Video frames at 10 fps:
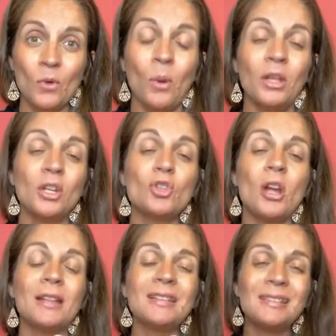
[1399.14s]
So I want you to
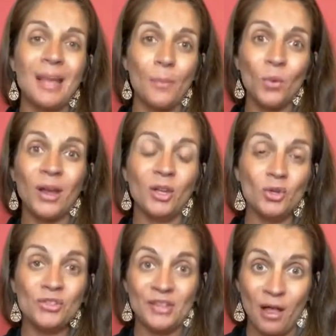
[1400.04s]
try to separate
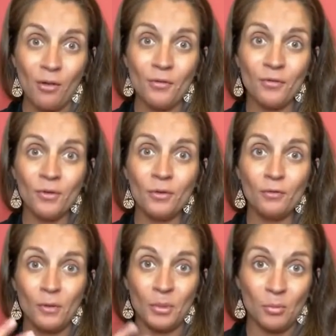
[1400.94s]
yourself
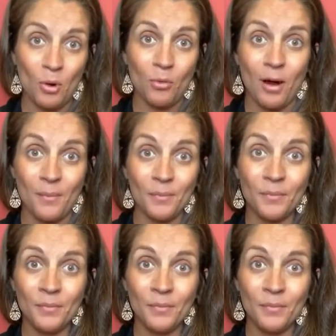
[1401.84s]
from your program.